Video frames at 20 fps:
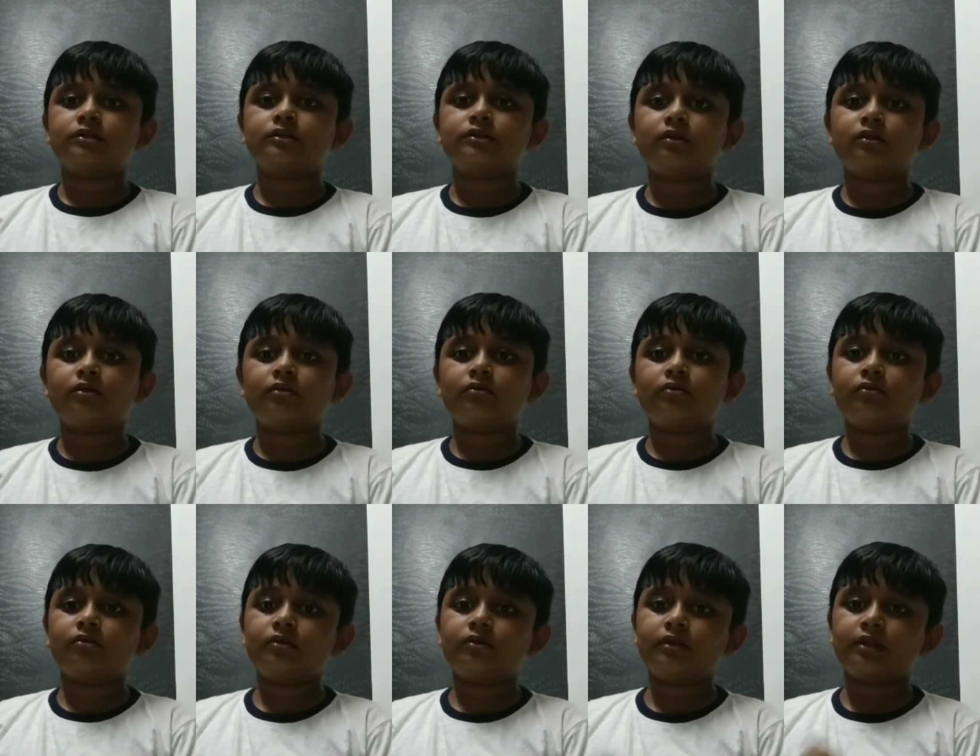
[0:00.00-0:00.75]

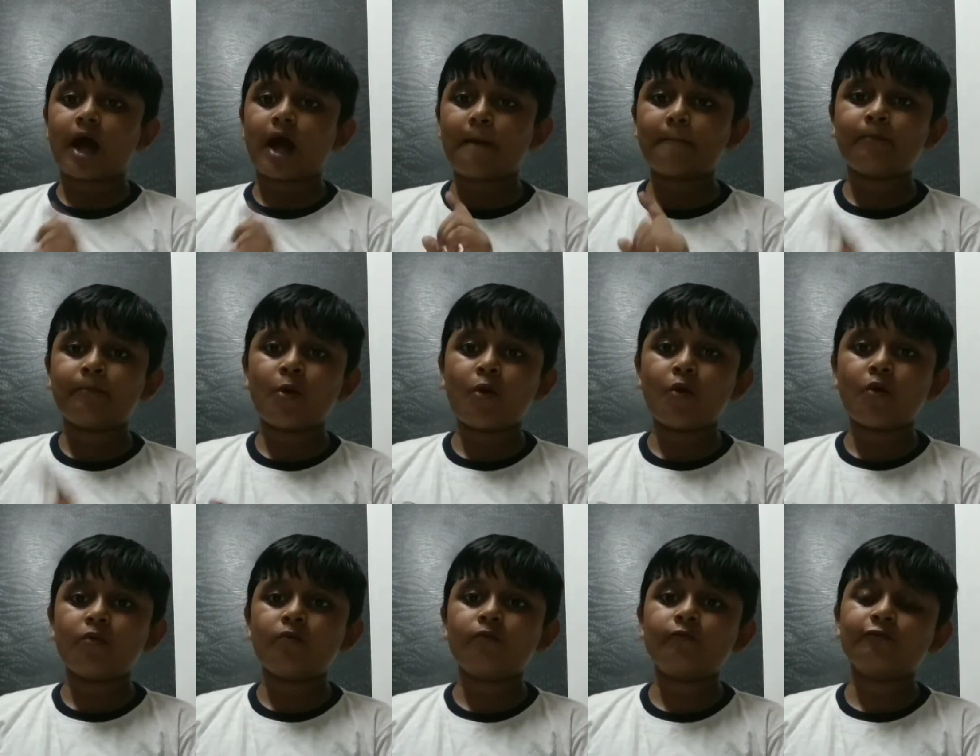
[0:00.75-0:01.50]
So that
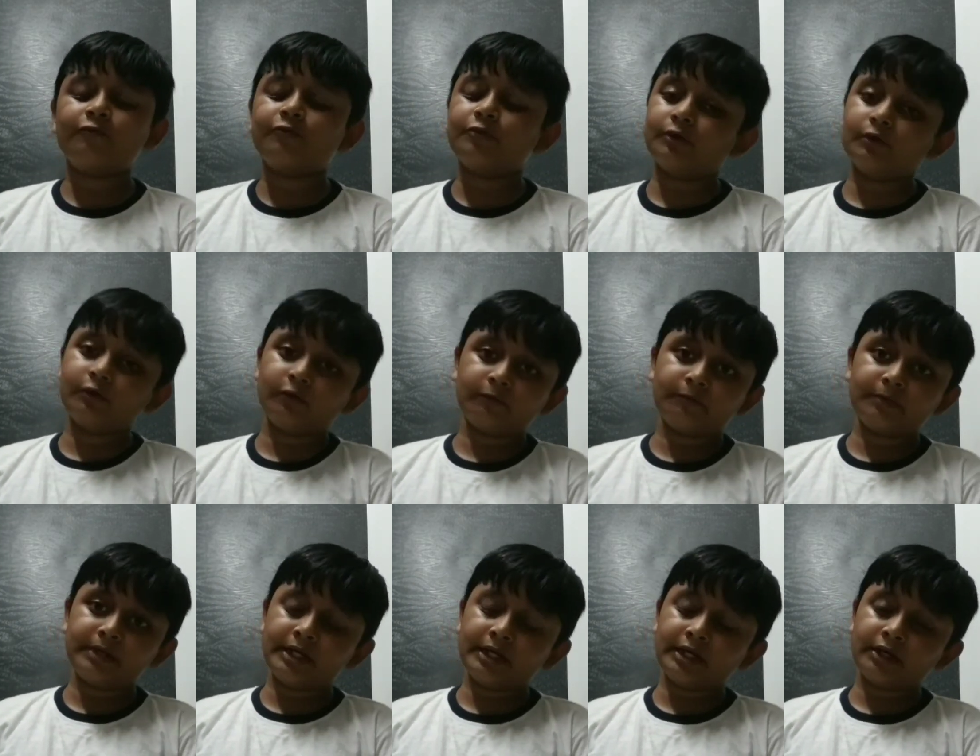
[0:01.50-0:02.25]
poem will
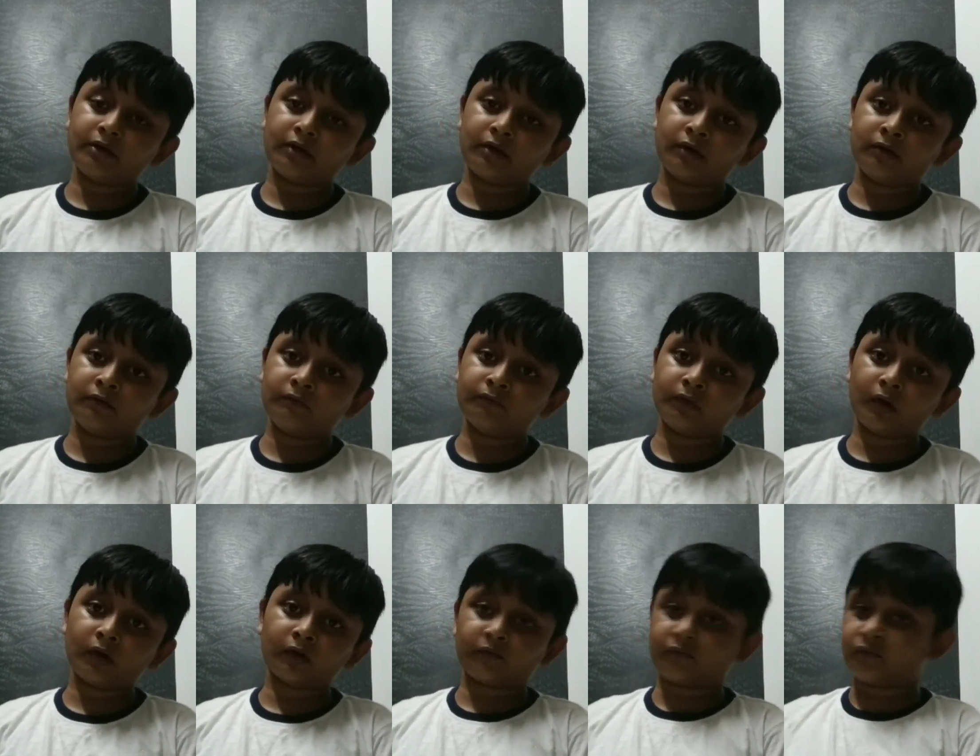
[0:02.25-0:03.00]
be your
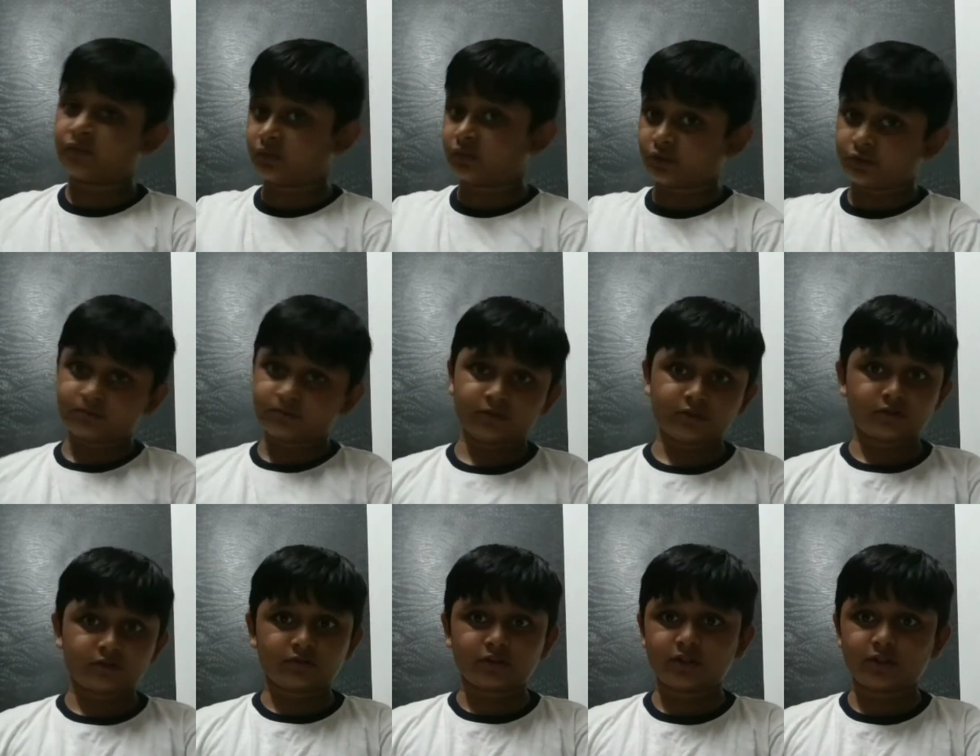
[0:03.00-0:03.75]
homework for
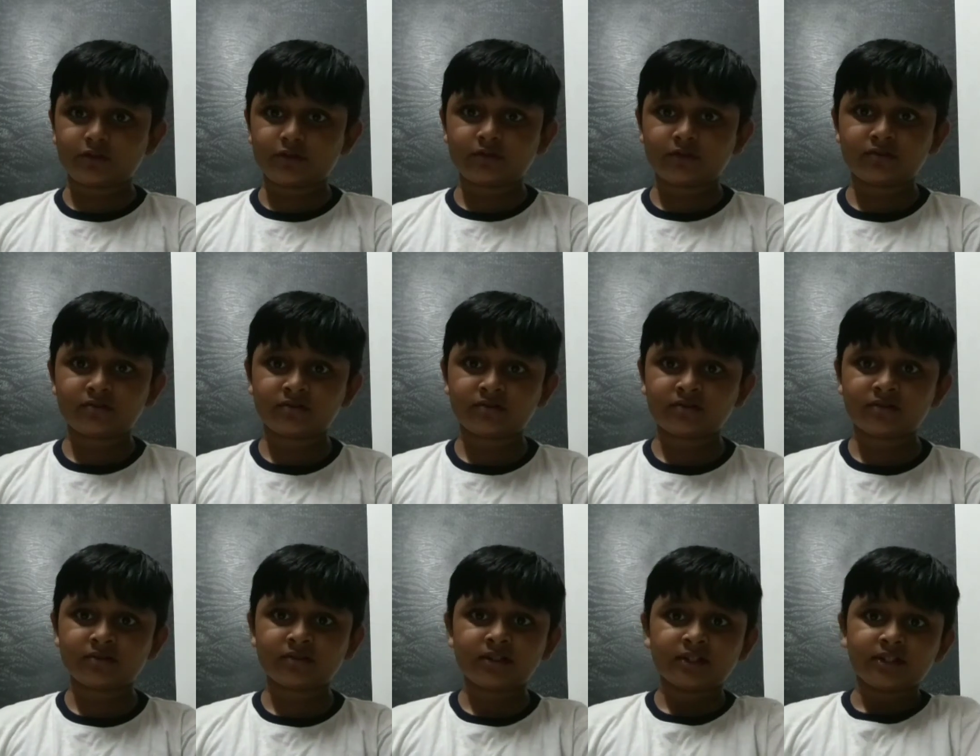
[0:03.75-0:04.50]
tomorrow.
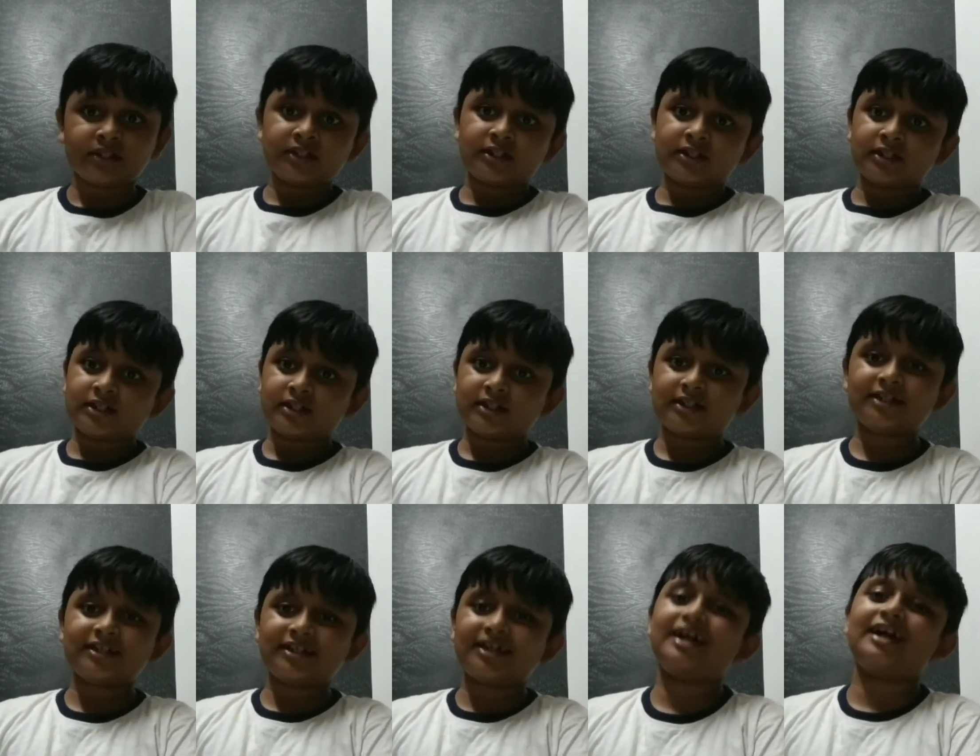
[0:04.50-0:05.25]

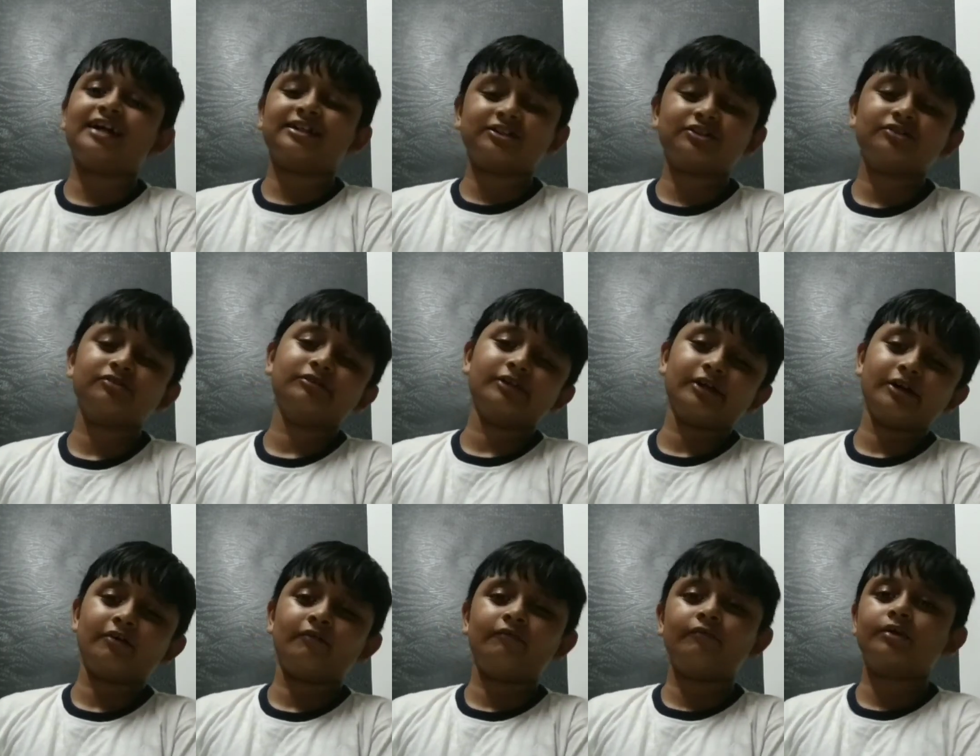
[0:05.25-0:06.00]
Not
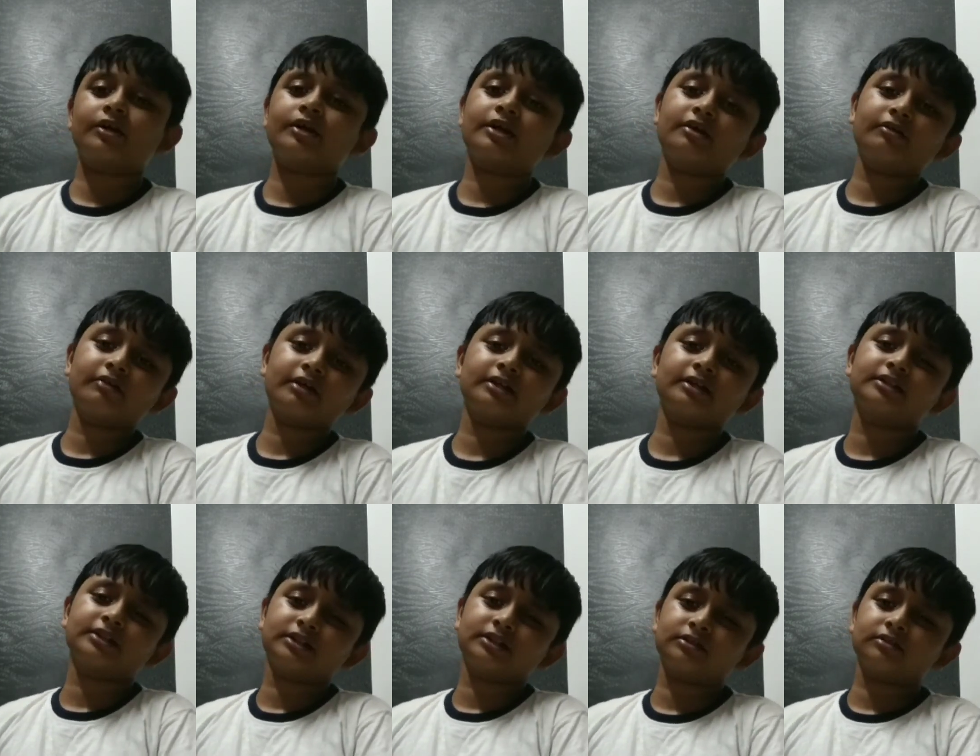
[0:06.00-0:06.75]
actually homework. You
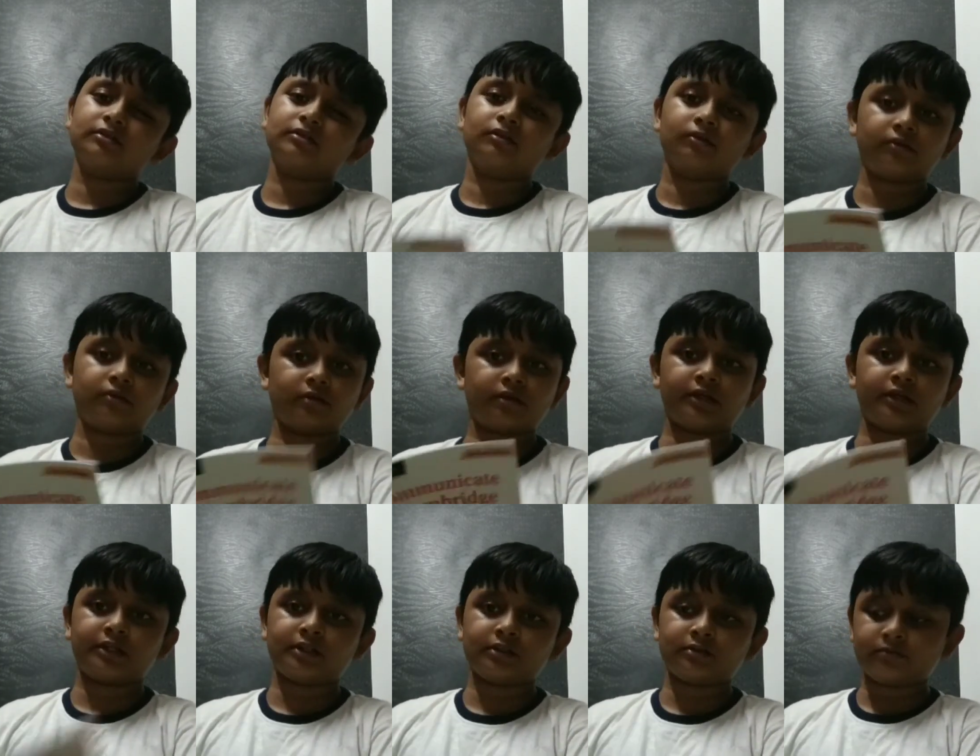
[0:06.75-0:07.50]
can just learn
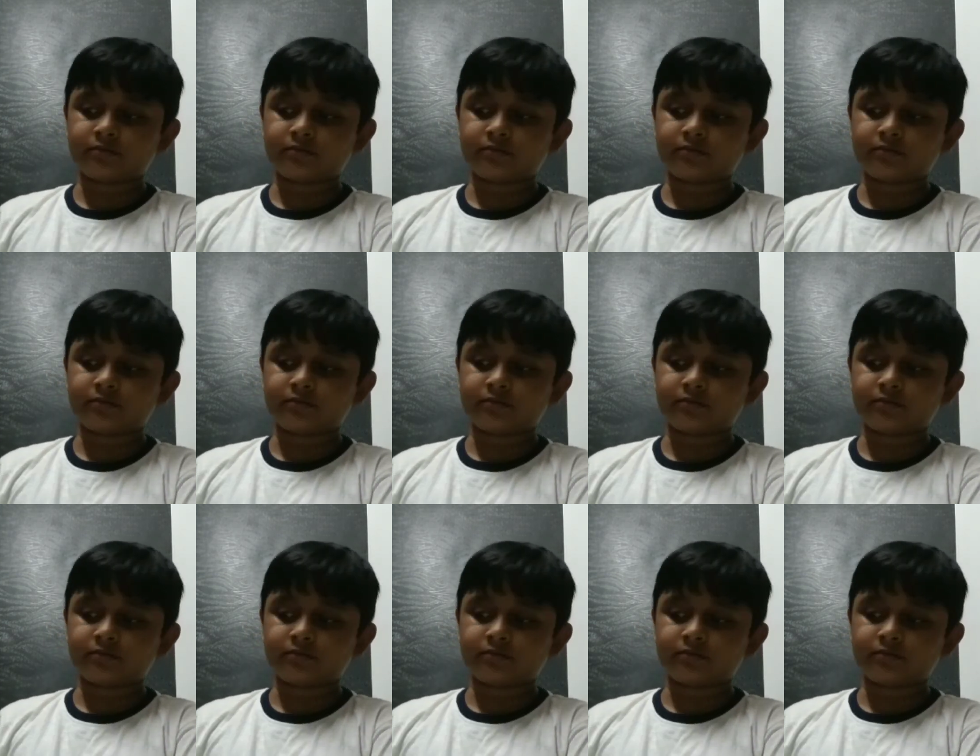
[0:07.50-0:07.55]
it.